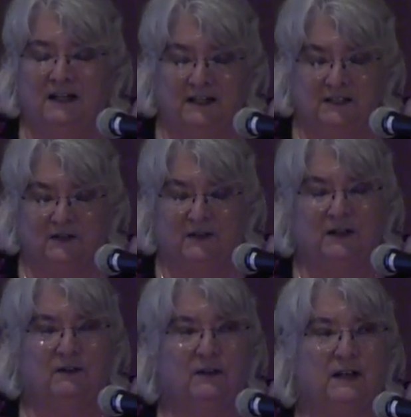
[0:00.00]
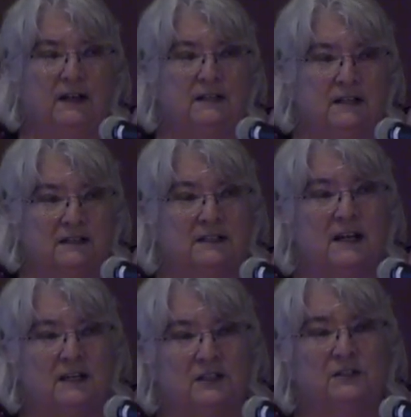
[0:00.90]
And so they create a
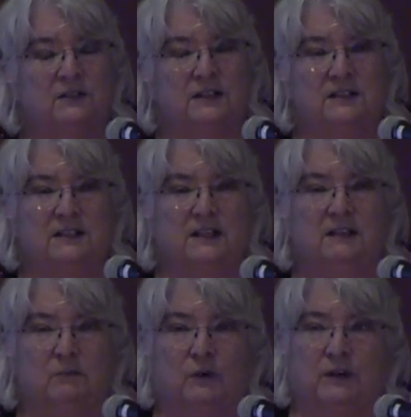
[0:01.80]
statutory scheme where